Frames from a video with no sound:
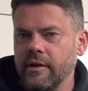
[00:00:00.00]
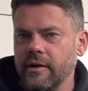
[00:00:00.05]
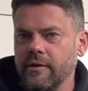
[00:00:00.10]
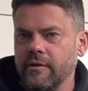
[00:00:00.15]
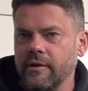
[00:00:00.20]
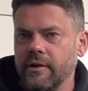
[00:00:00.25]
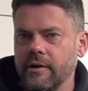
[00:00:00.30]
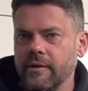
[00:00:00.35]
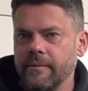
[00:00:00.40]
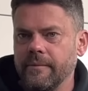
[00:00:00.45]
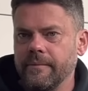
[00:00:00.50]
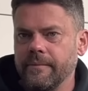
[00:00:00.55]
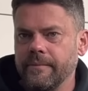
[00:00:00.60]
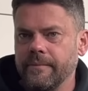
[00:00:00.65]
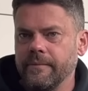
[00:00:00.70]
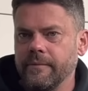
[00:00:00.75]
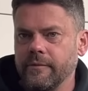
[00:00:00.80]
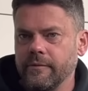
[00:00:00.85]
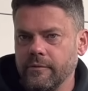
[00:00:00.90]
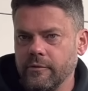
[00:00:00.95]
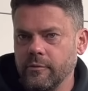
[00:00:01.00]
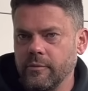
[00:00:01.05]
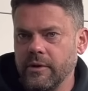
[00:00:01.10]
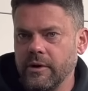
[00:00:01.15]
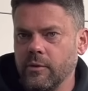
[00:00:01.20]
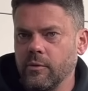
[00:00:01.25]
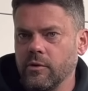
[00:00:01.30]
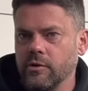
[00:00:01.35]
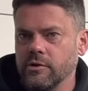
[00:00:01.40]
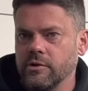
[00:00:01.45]
idea, isn't it?
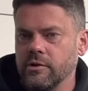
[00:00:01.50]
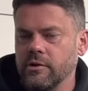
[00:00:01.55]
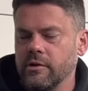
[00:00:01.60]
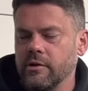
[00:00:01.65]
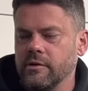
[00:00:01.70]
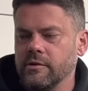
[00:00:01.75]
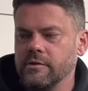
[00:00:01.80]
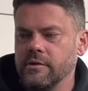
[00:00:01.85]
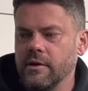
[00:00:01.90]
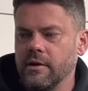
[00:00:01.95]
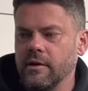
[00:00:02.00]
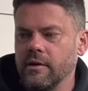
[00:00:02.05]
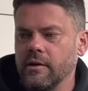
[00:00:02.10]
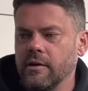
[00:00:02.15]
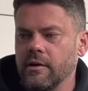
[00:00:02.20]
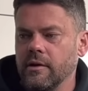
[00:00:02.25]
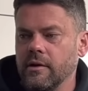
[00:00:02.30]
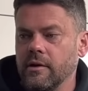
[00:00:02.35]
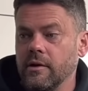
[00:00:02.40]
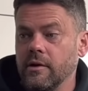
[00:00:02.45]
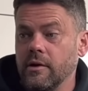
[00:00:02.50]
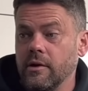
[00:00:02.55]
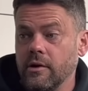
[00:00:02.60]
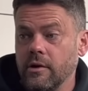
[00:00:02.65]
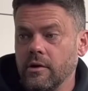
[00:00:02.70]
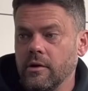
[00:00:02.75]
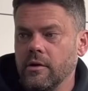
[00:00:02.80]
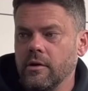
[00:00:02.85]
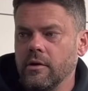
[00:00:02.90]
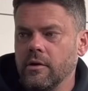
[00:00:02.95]
Spring washer, like you say.
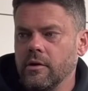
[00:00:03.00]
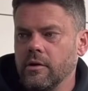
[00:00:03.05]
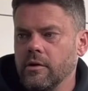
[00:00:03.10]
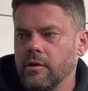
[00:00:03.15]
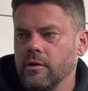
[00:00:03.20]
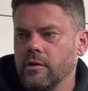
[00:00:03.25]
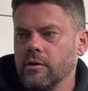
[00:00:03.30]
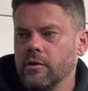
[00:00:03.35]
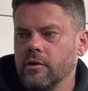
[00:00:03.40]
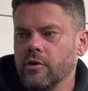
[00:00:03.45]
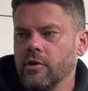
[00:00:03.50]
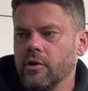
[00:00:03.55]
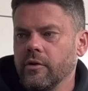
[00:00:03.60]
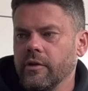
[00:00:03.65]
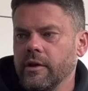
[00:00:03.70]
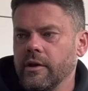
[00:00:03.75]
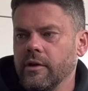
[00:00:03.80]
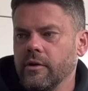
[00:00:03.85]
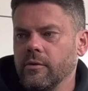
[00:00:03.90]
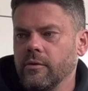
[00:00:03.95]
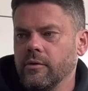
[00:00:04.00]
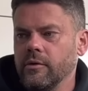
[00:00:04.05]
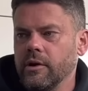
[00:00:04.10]
Got the old.